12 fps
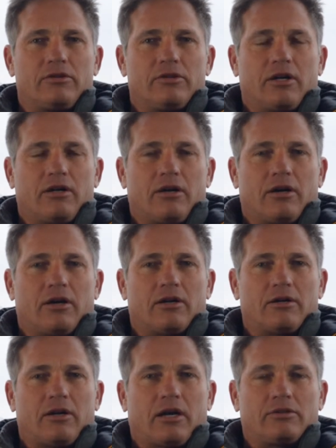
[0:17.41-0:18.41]
And
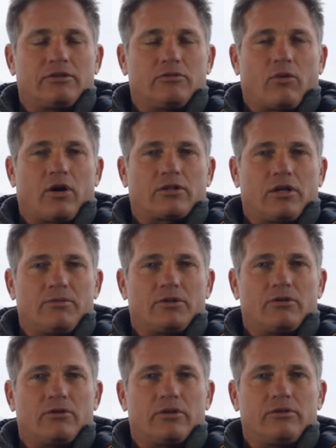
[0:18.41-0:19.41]
I walked up
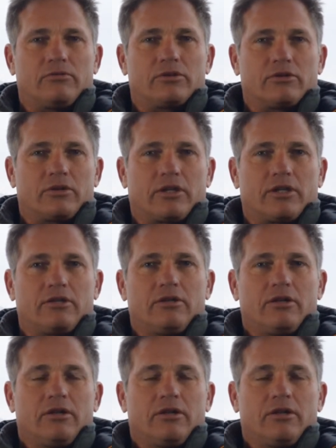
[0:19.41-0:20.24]
to it and was looking,